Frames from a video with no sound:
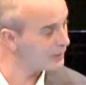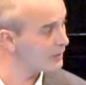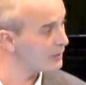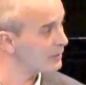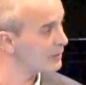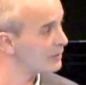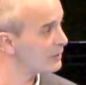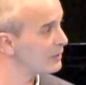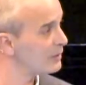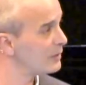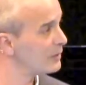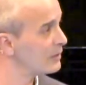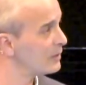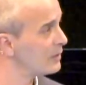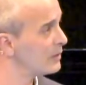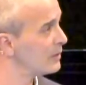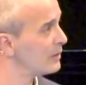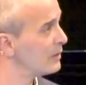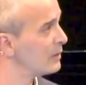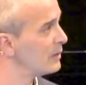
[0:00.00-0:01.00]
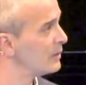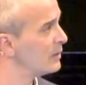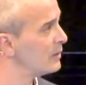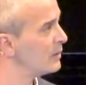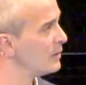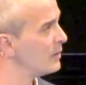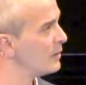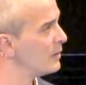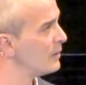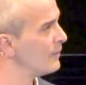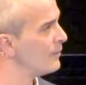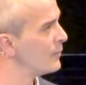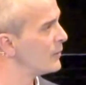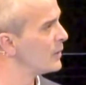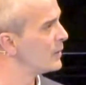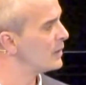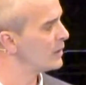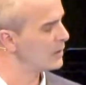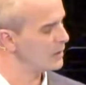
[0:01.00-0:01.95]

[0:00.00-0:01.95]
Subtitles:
[no speech]